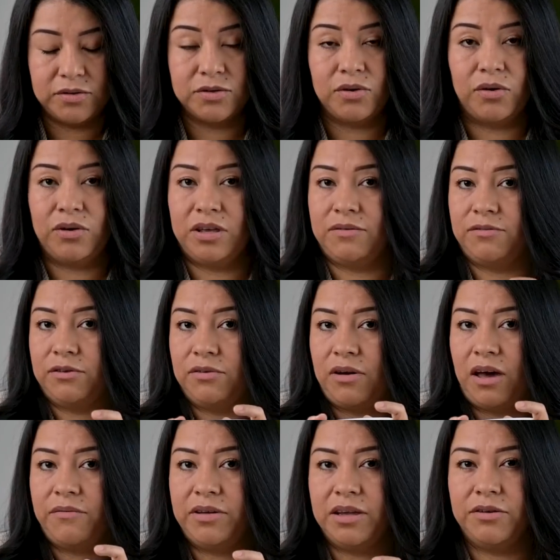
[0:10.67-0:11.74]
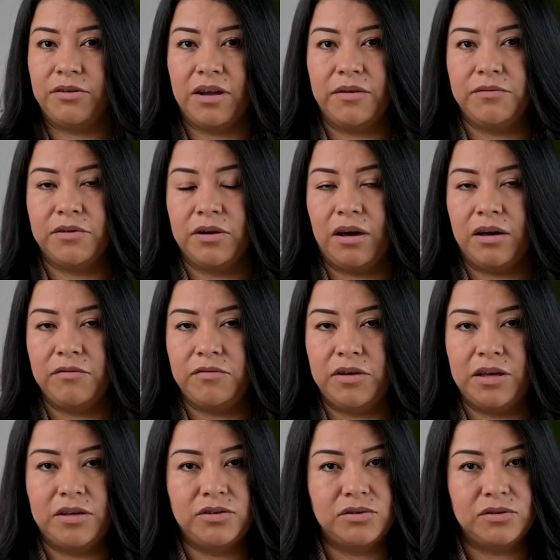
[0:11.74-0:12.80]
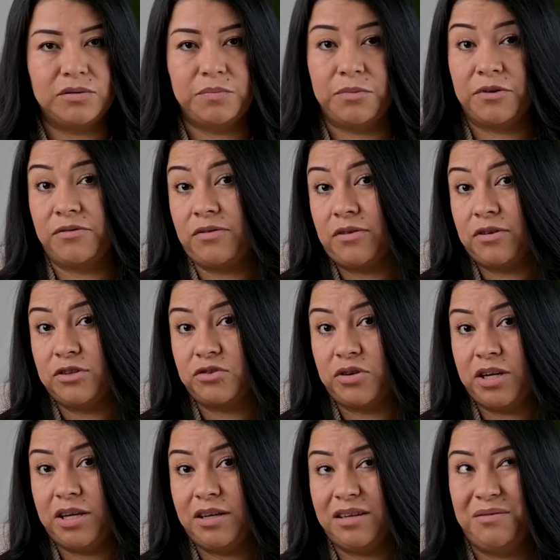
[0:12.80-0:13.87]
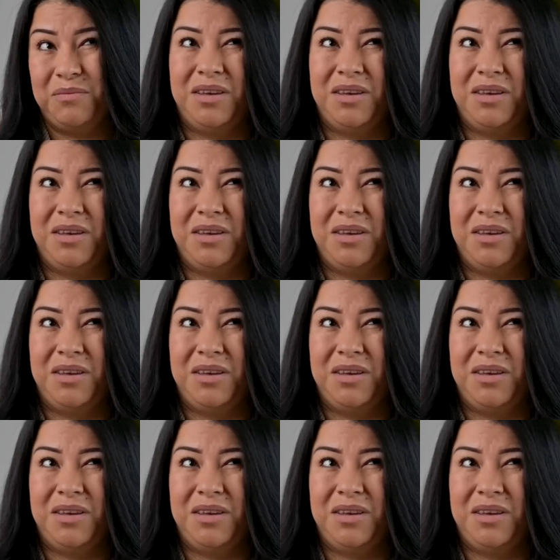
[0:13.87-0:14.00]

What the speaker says: So if you haven't grabbed your coffee, your preferred drink,